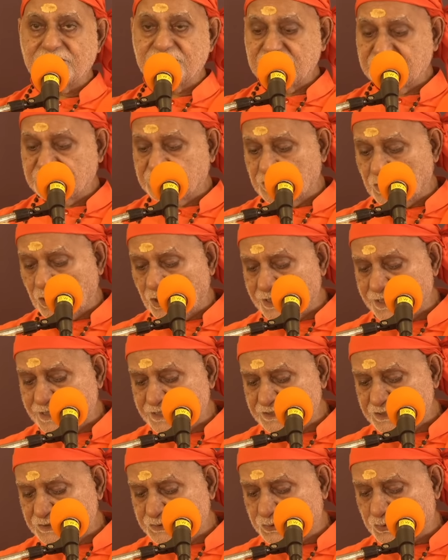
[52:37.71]
This
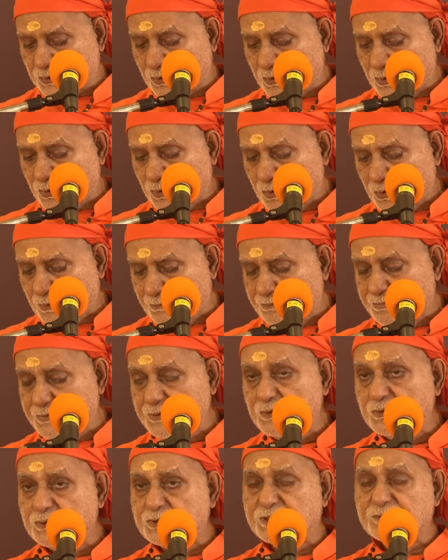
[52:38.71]
knowledge is so
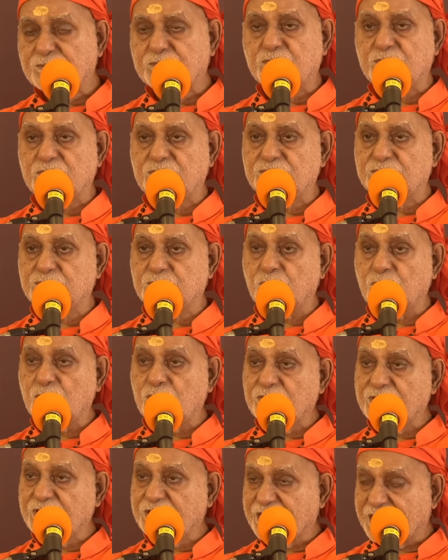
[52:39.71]
beautiful,
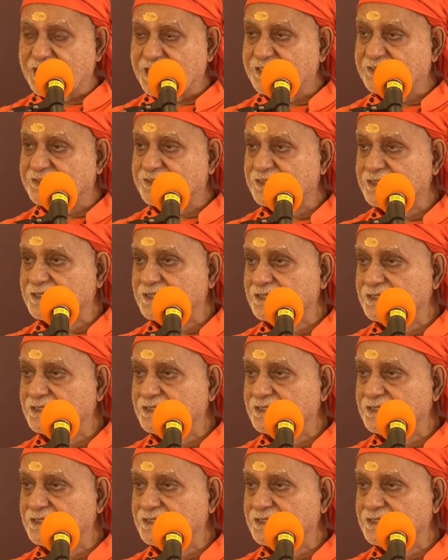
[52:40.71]
so great,